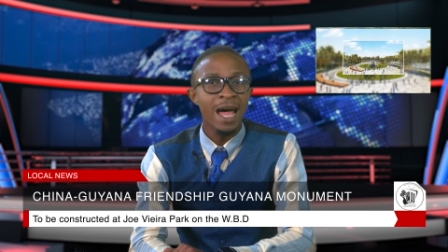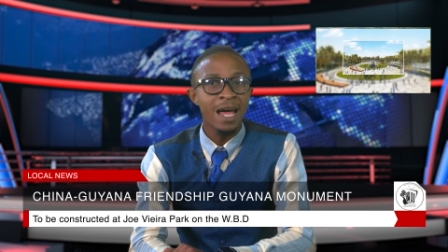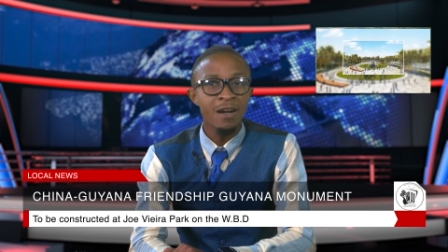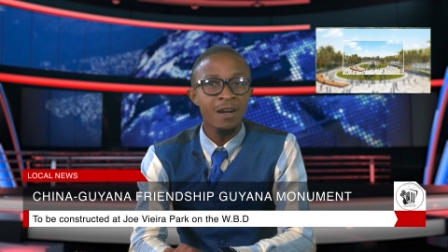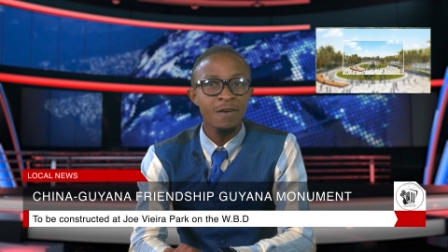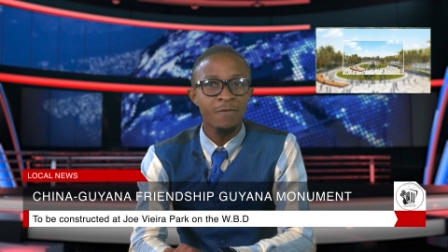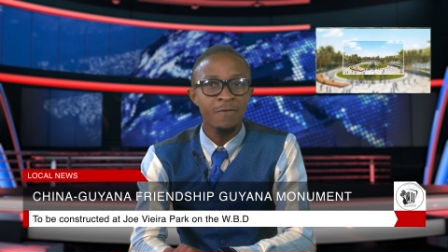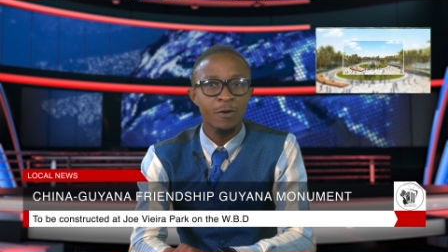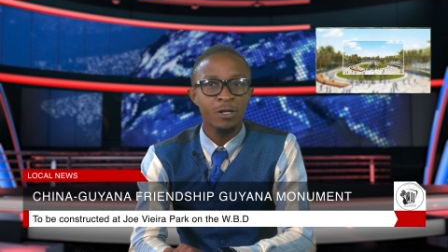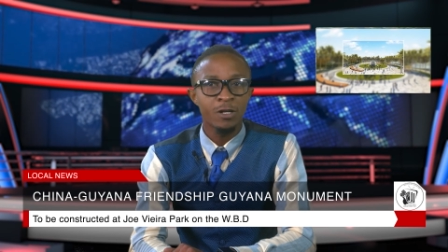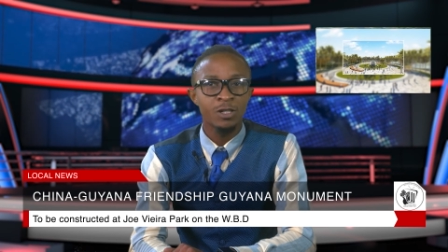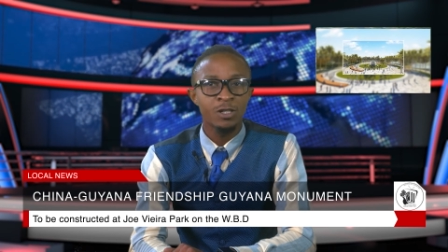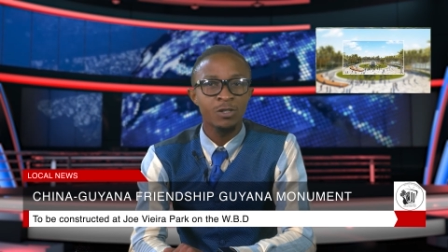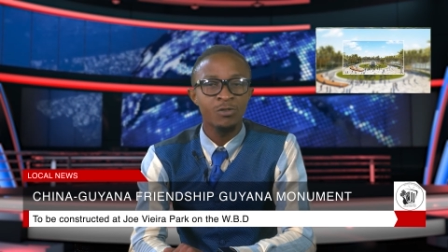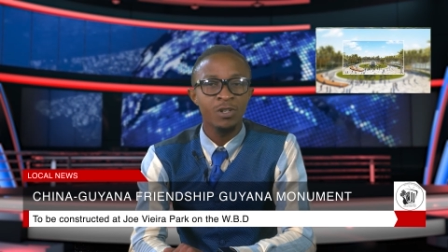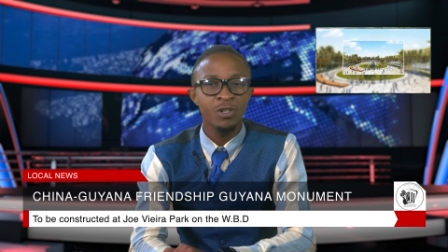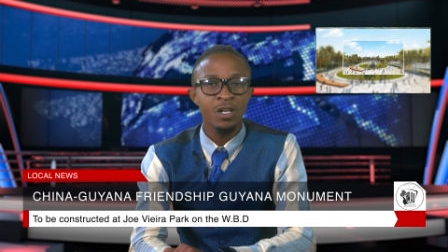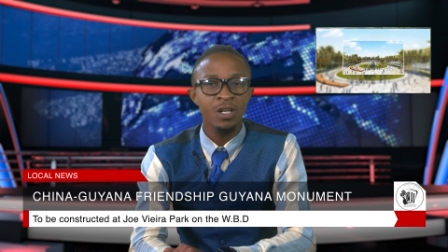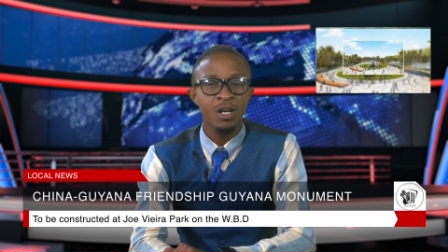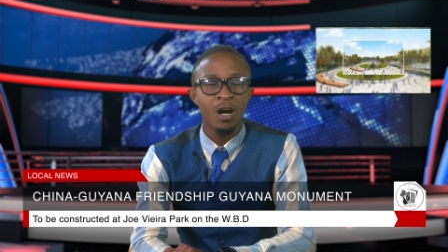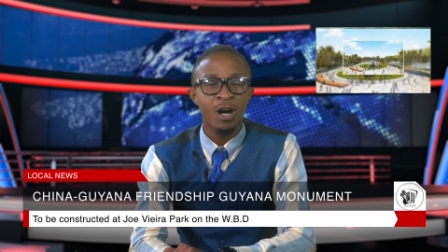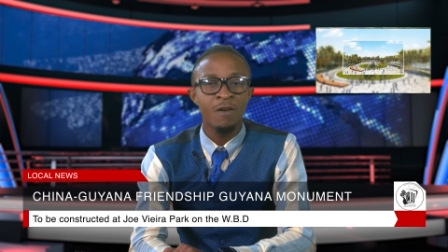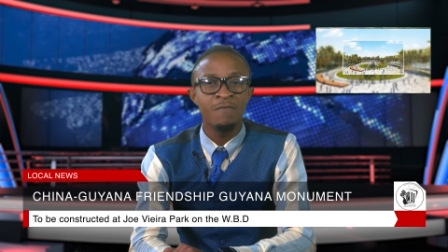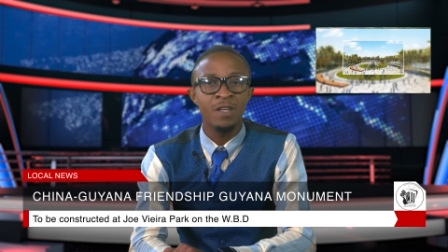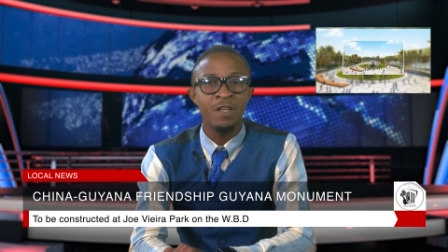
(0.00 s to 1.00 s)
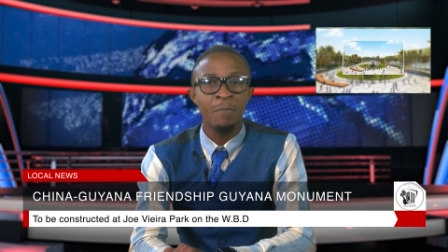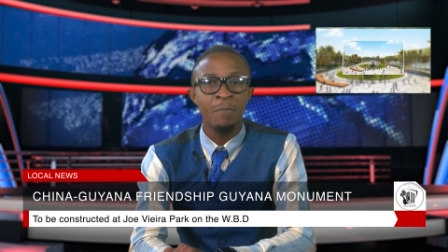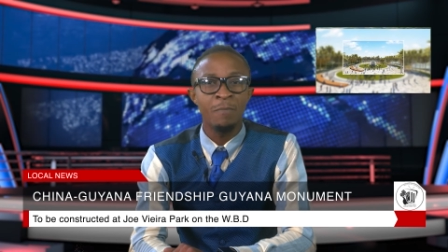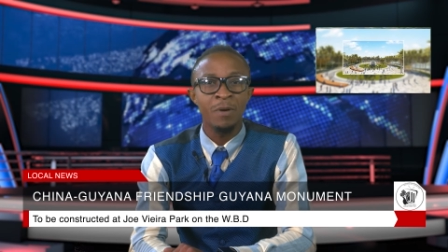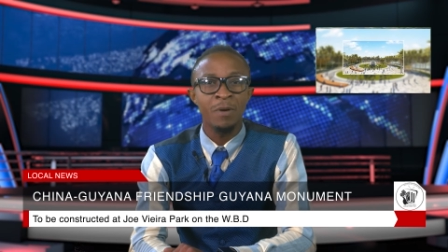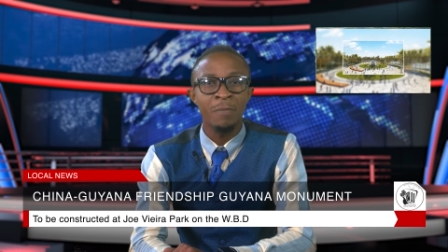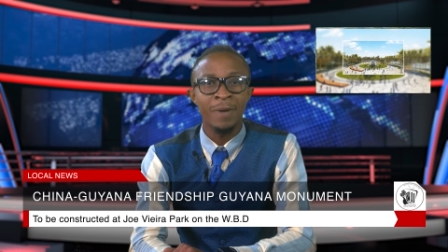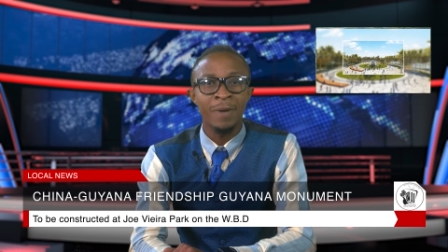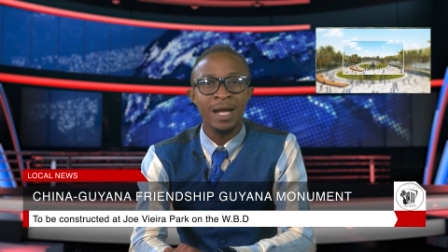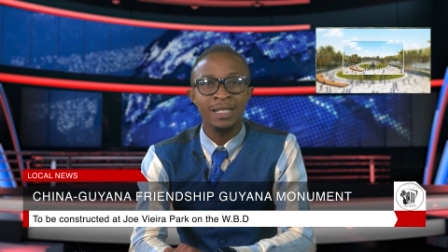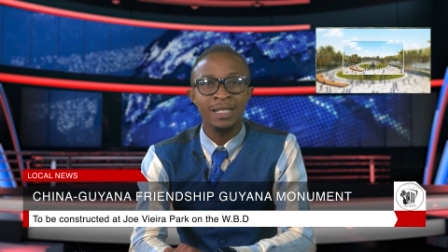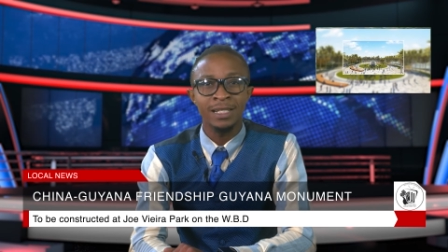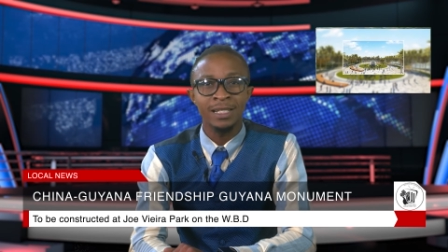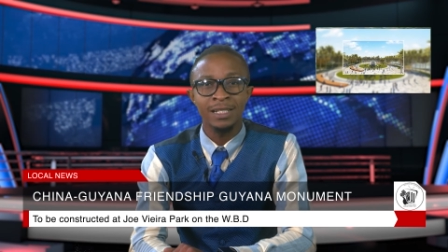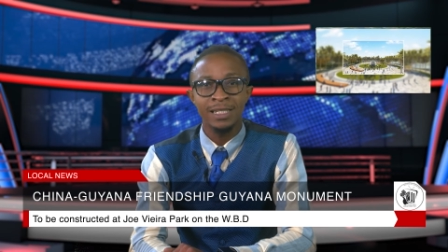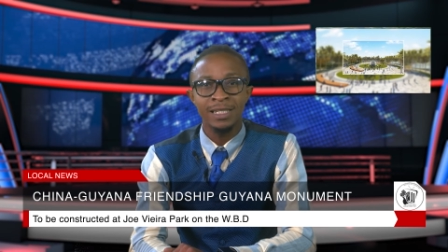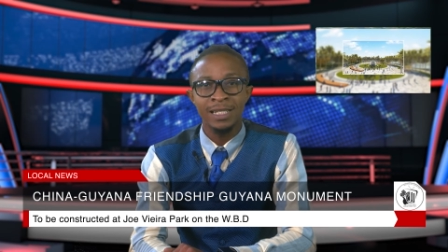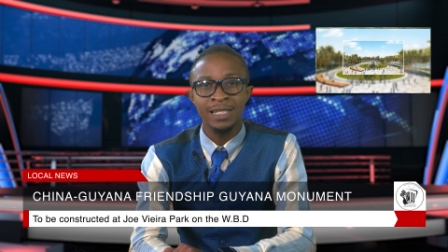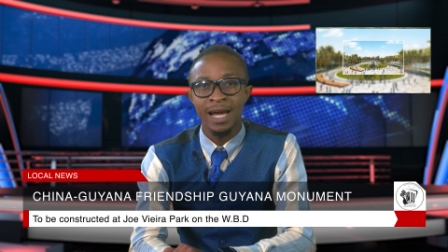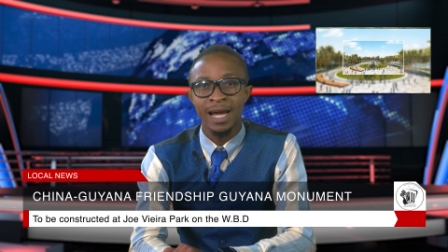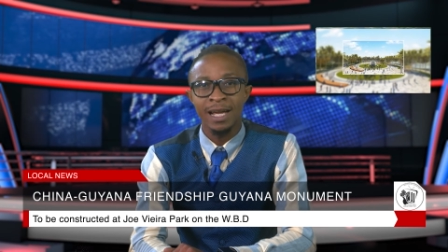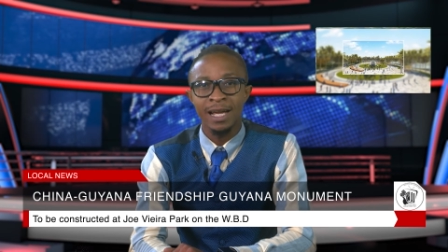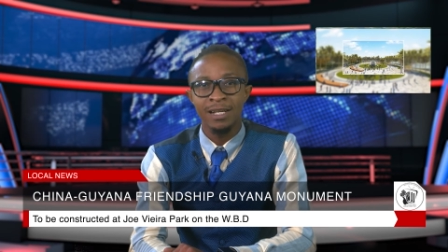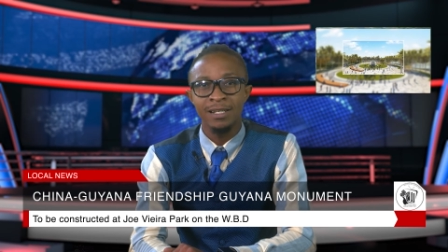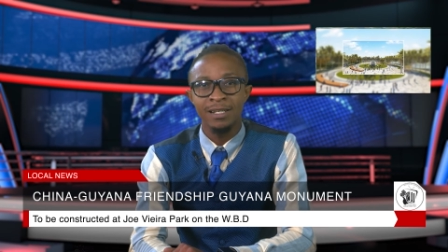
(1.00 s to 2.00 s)
anniversary of diplomatic
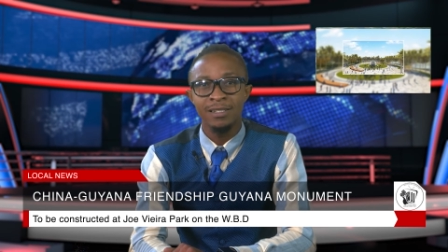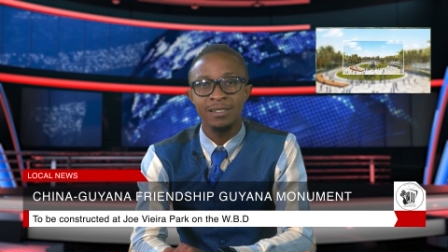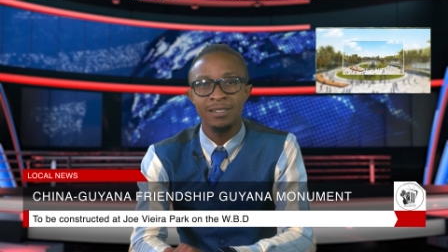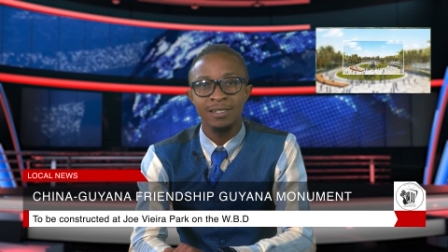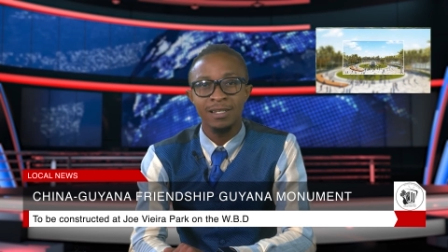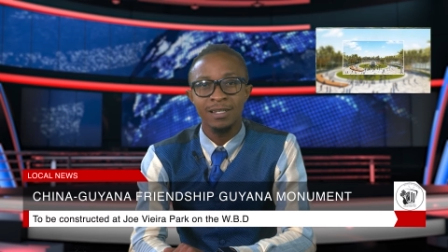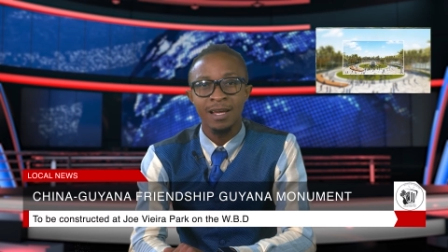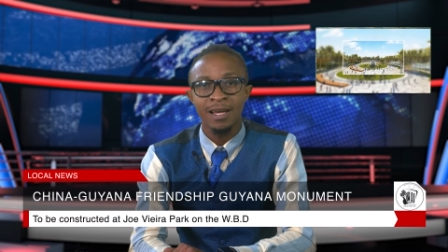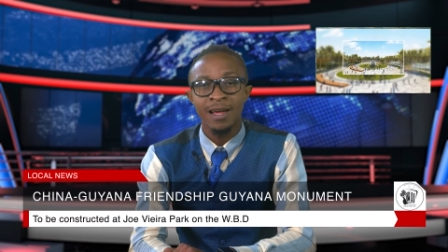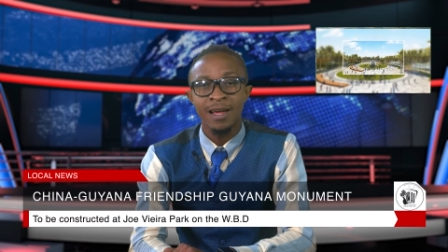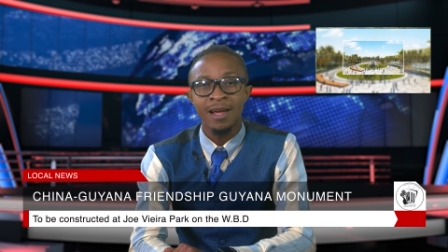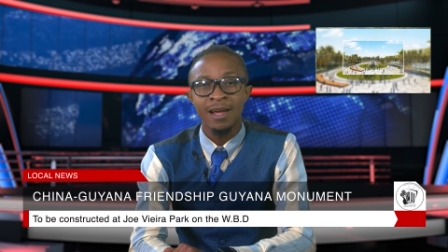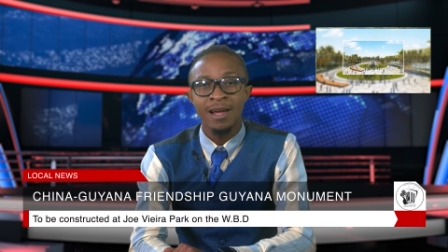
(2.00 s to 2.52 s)
ties.